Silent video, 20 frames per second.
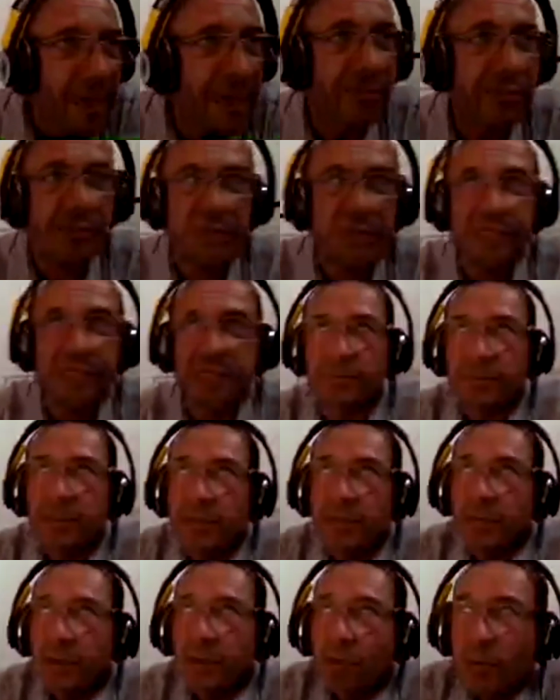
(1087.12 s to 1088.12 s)
interesting.
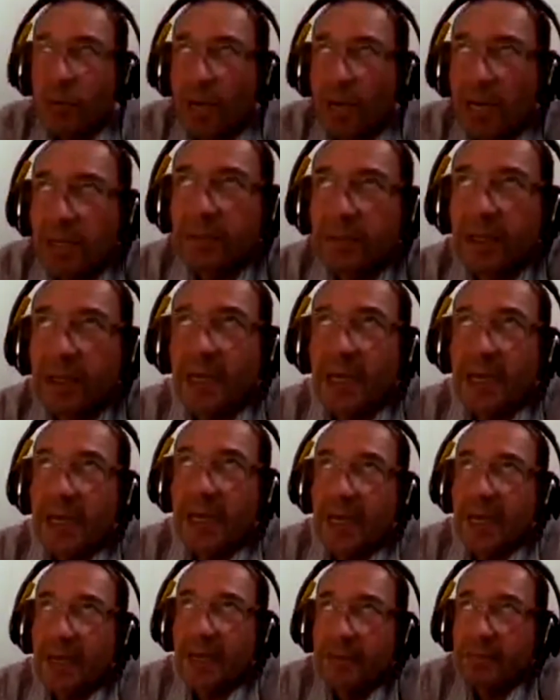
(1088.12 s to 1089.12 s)
Well,
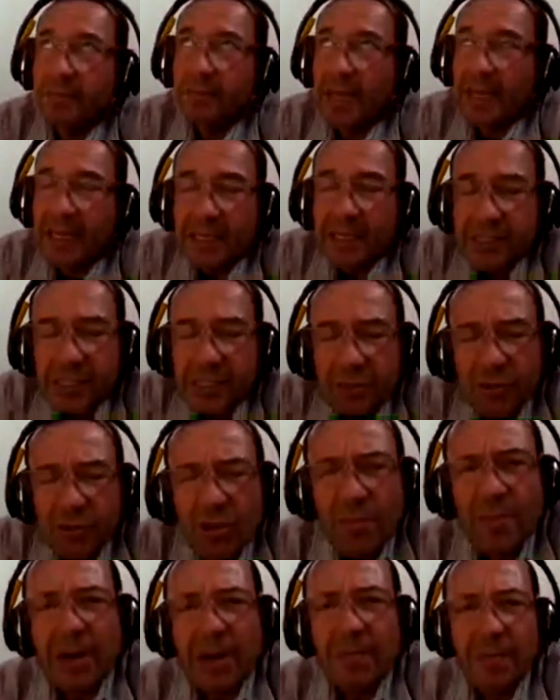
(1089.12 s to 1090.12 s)
I can tell
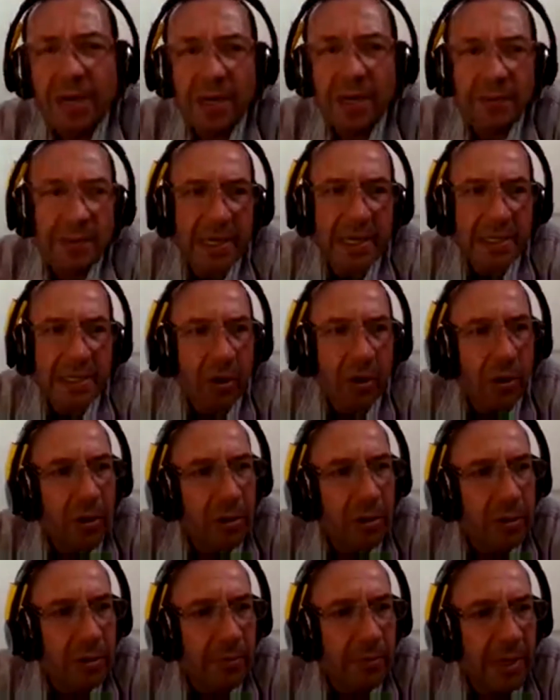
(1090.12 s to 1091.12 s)
you about my
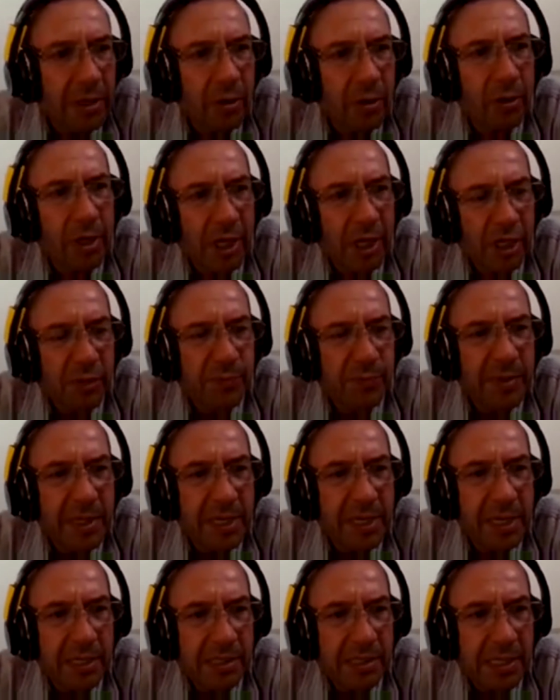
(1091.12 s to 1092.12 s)
own
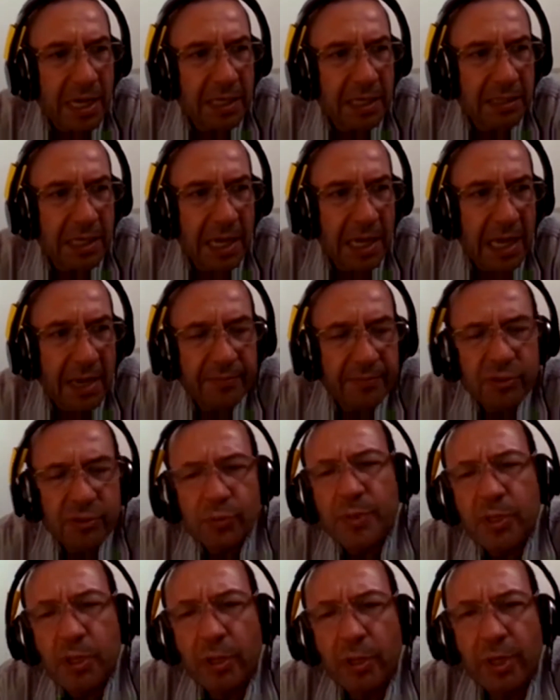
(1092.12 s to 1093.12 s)
experience, and I have to
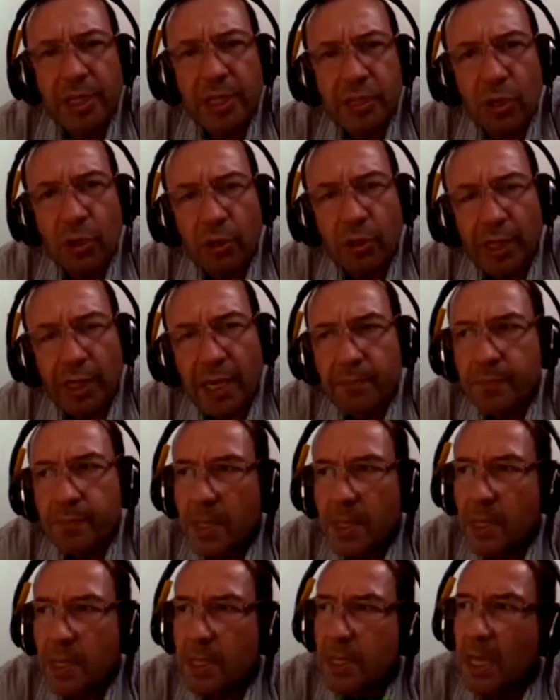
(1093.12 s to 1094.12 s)
be honest. Okay,
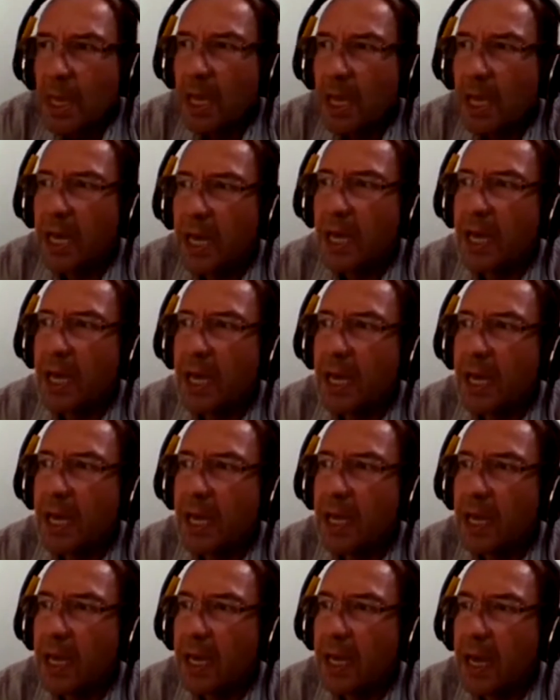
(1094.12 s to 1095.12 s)

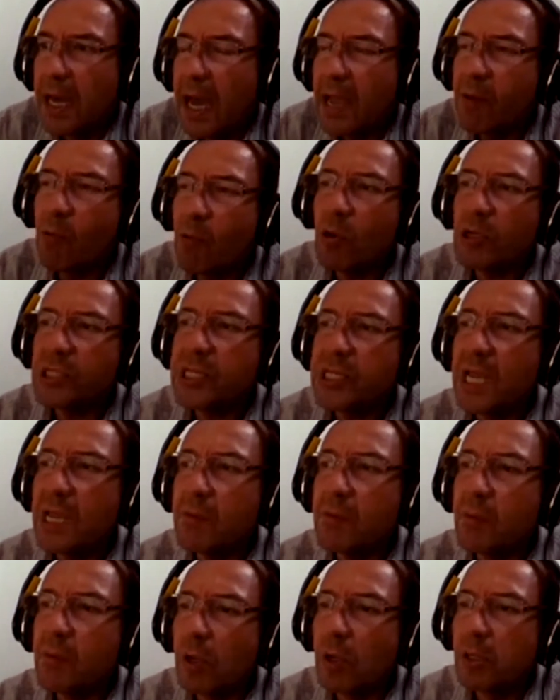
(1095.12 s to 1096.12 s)
I was
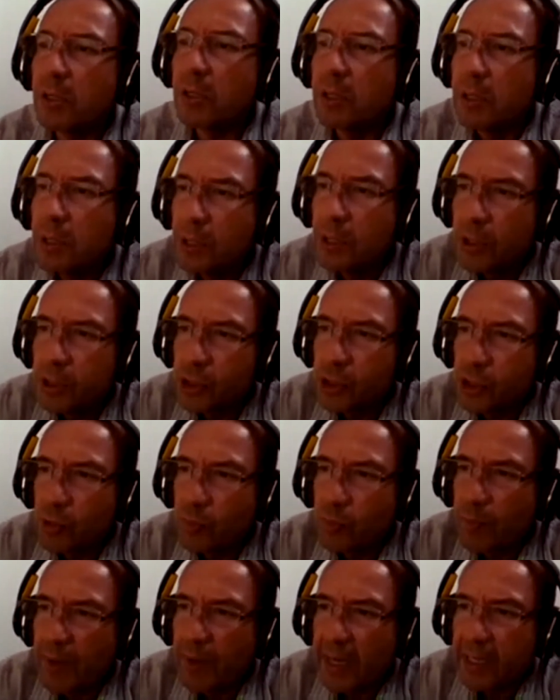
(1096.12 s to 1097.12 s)
able to
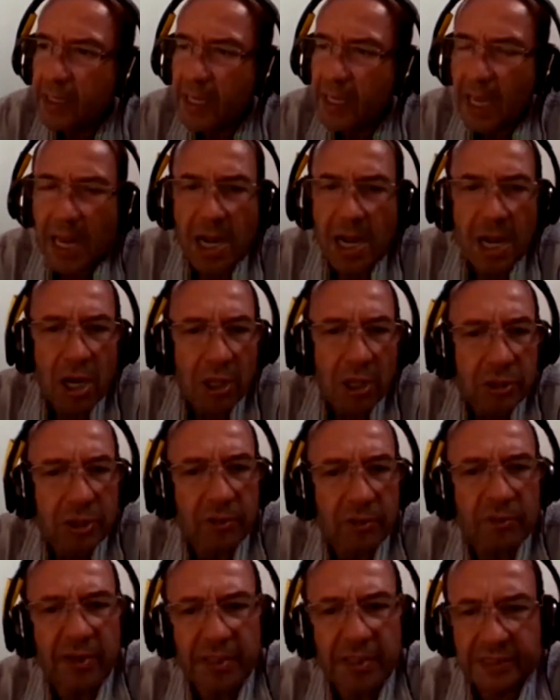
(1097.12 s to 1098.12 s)
pay a lot
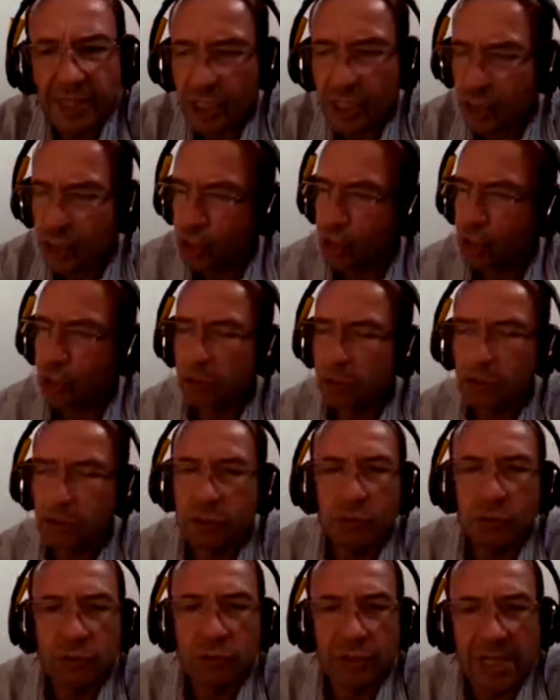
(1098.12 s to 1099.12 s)
of attention
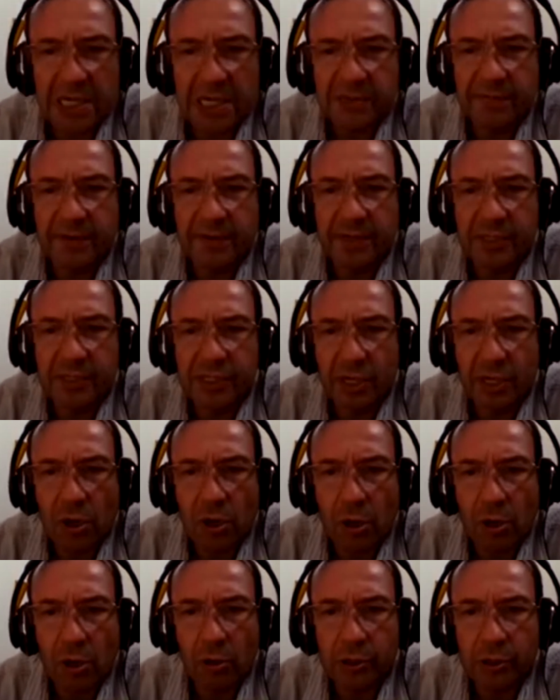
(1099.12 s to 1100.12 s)
to transfer
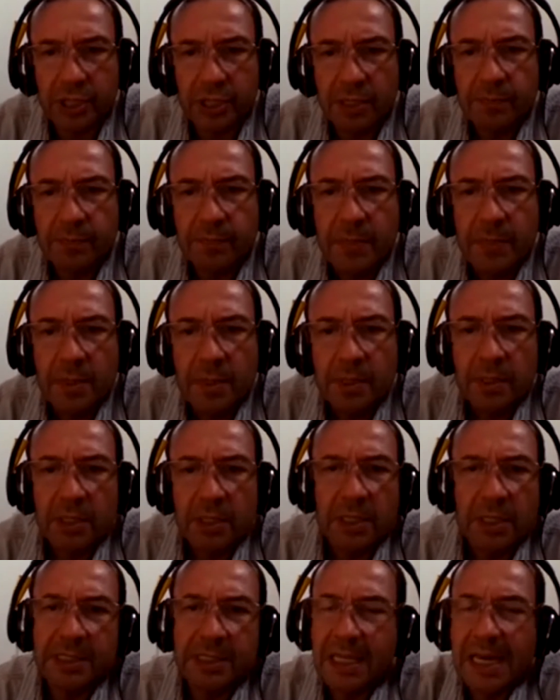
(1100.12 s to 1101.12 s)
technology
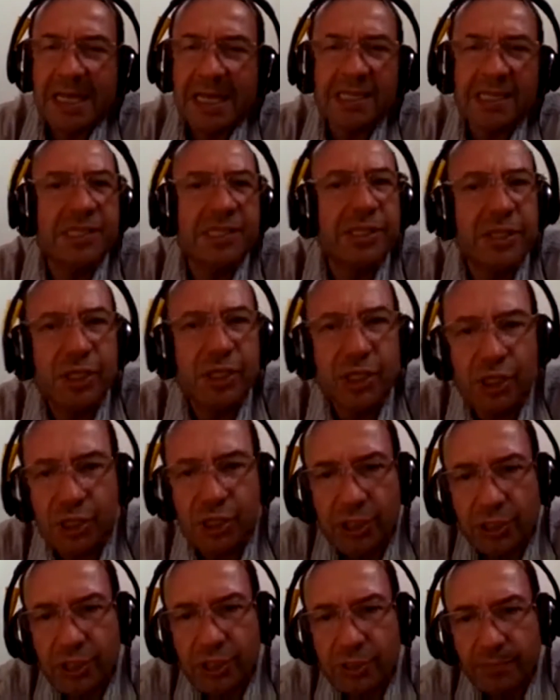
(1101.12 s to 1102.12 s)
in the last 10
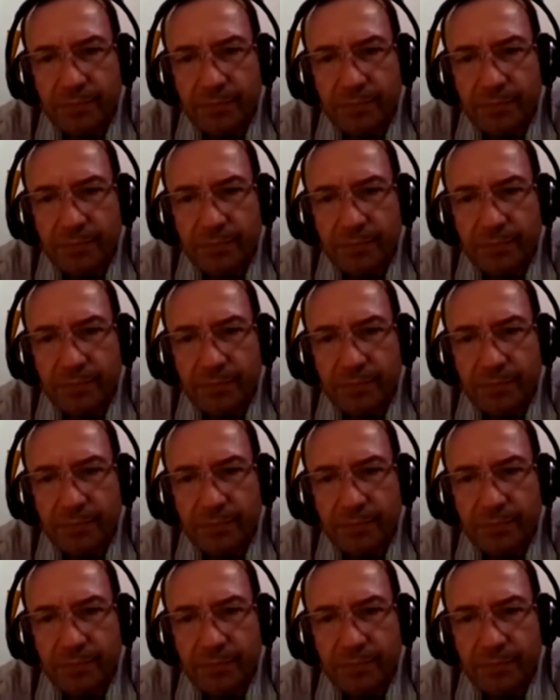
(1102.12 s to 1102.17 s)
years.